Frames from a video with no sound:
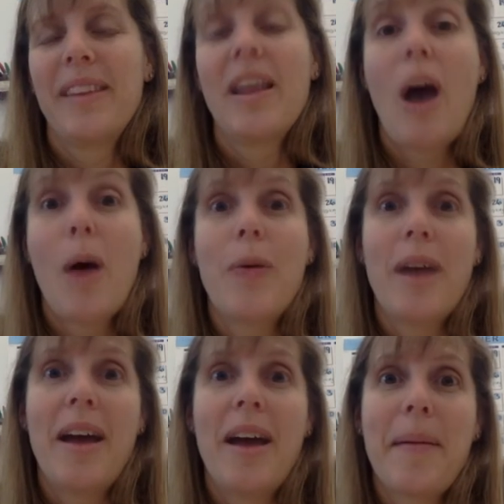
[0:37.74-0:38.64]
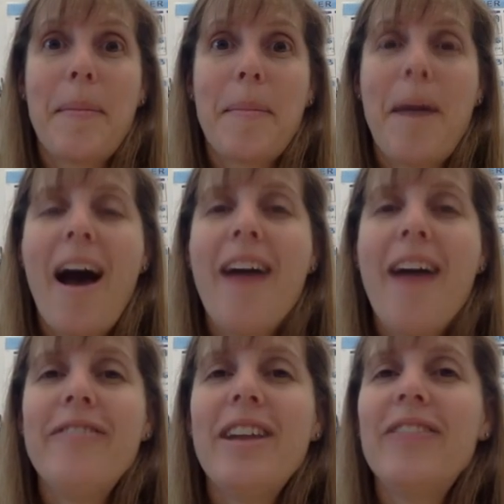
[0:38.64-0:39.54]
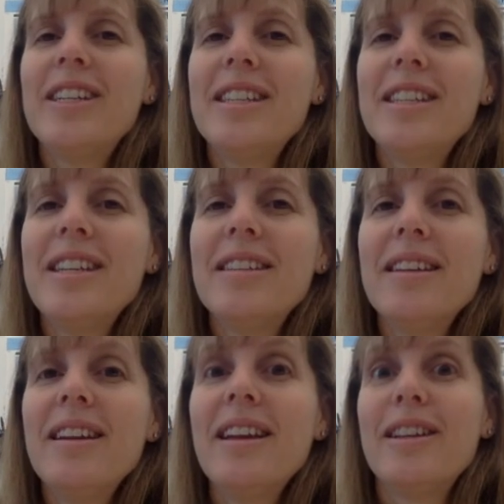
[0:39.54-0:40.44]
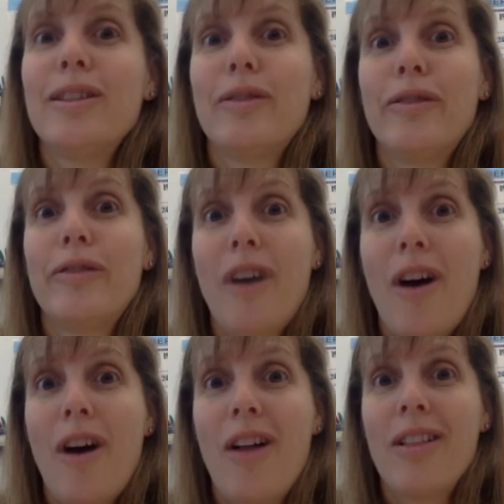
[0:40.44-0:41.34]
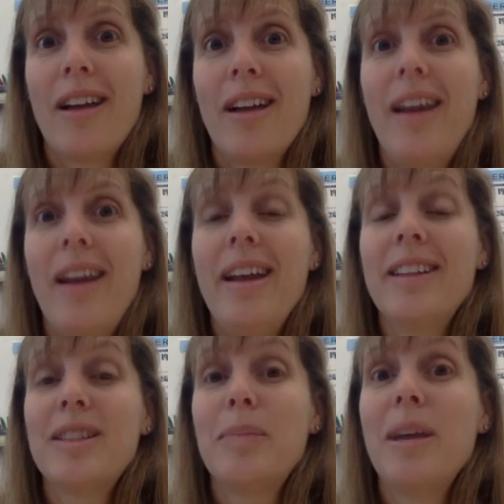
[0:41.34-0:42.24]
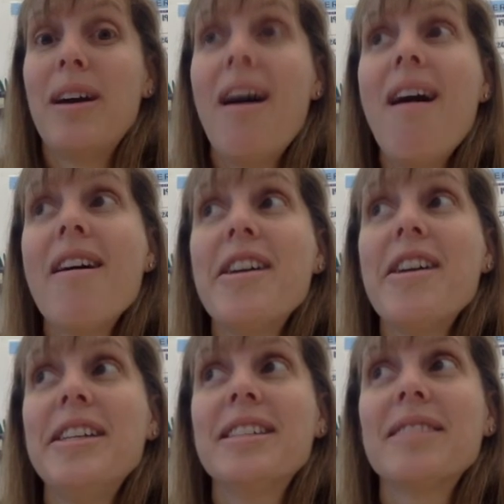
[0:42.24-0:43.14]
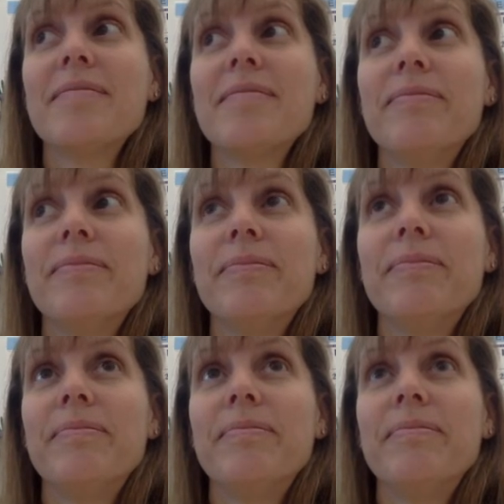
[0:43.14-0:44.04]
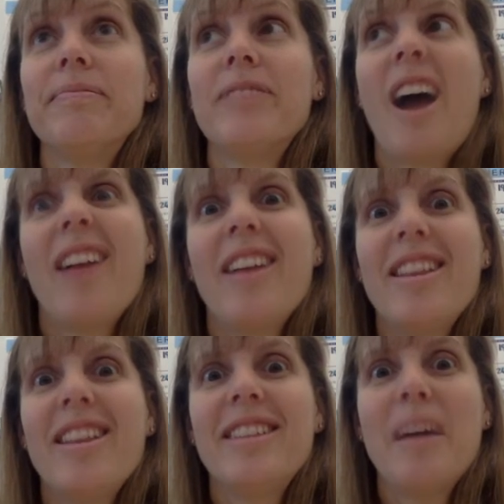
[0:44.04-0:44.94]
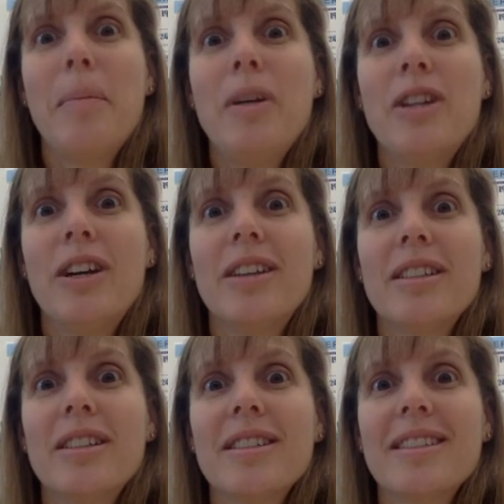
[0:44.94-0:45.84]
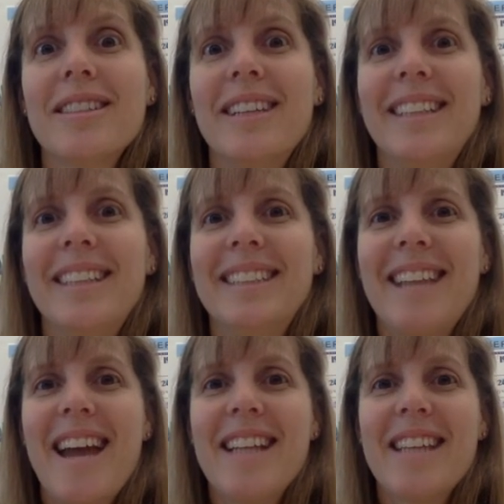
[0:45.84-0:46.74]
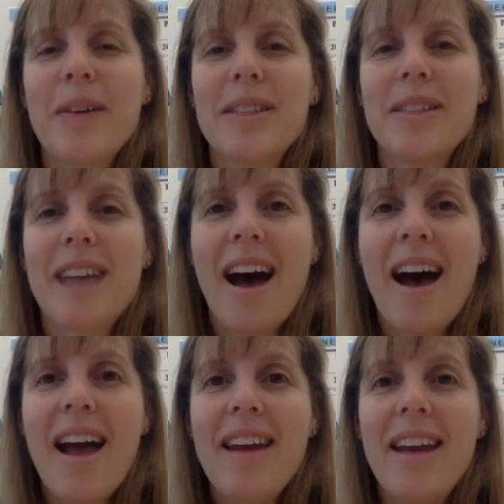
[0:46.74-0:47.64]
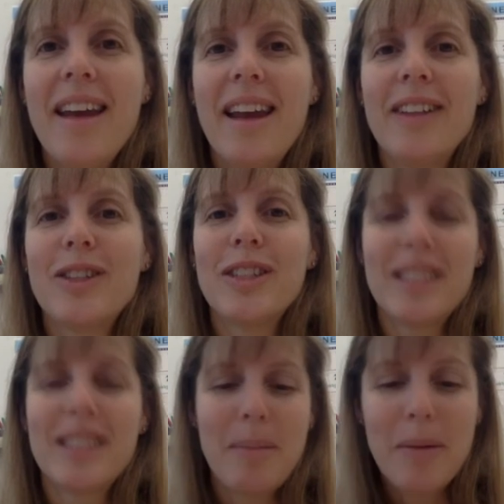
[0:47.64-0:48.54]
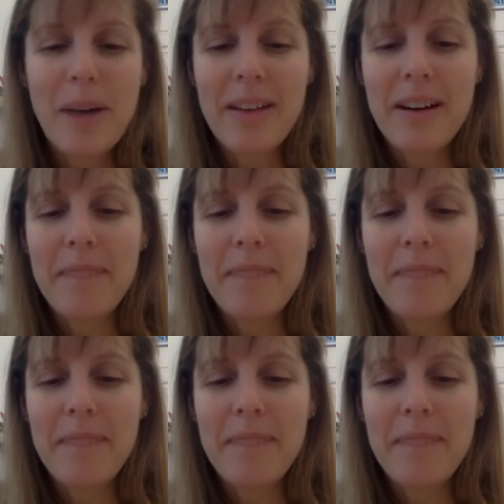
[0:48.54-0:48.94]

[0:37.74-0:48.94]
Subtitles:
Okay, my favorite season is fall, and it's because I like the temperatures. It's nice outside and it's good sleeping weather.